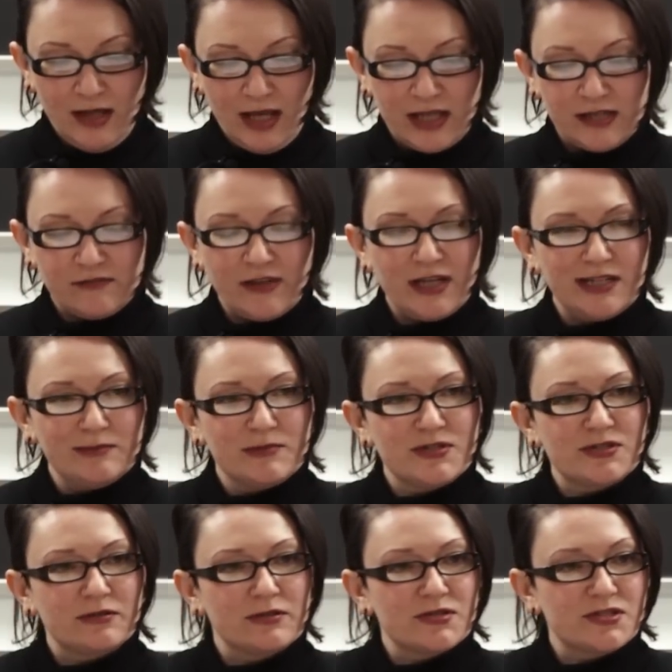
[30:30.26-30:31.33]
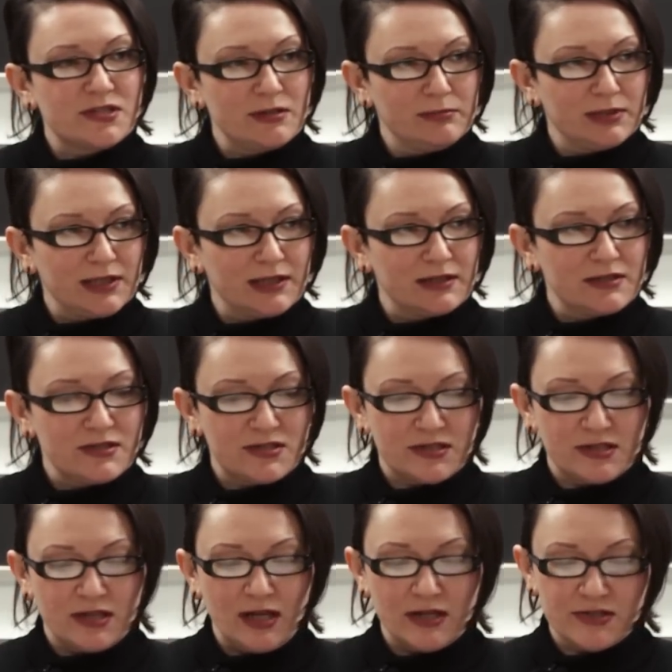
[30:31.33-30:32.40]
And if animals are our
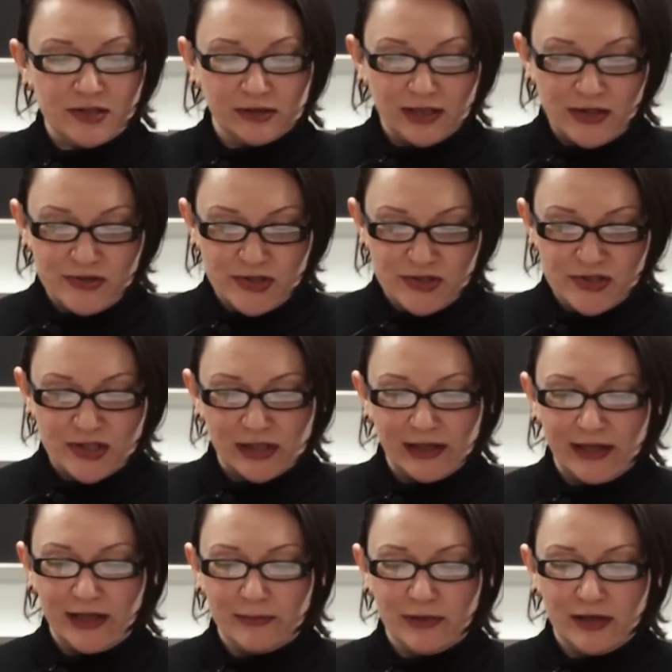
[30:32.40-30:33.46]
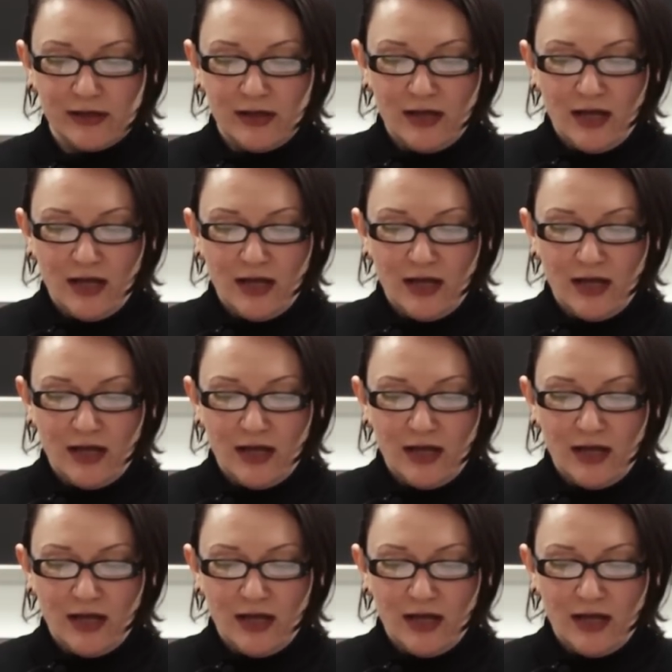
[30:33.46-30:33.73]
siblings, as our legends claim,